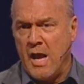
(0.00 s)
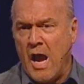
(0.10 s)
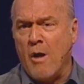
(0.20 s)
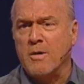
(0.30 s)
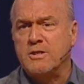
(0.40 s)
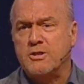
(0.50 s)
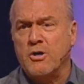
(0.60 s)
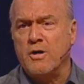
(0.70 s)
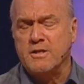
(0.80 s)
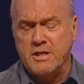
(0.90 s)
Howard
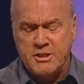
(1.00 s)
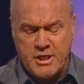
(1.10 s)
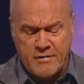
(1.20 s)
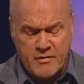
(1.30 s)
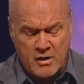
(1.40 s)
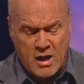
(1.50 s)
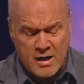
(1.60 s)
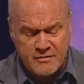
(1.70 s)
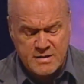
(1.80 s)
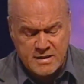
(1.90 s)
Stern has achieved a
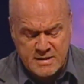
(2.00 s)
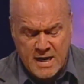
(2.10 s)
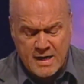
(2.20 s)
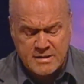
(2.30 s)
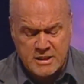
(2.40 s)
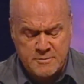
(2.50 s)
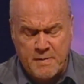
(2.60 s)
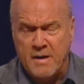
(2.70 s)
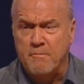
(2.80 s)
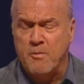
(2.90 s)
lot of success. He's
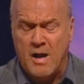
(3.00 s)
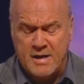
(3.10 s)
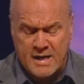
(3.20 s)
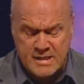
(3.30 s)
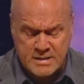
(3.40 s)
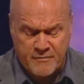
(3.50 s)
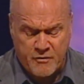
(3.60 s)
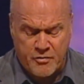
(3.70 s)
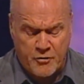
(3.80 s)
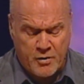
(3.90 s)
been broadcasting
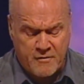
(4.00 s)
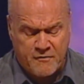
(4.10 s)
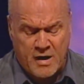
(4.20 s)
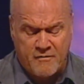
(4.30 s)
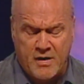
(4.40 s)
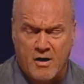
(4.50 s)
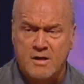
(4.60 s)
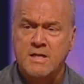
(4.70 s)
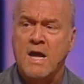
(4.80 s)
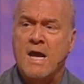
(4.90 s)
for 35
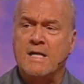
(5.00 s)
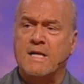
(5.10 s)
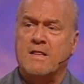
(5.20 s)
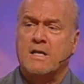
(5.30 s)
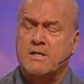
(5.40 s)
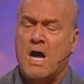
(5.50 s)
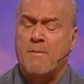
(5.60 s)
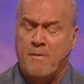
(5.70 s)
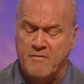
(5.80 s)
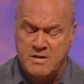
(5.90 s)
years. He's at the
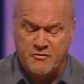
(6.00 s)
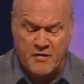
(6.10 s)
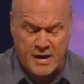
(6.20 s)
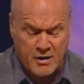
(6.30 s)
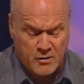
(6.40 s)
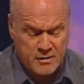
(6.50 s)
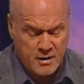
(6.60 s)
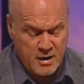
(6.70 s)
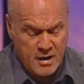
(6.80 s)
top of his field.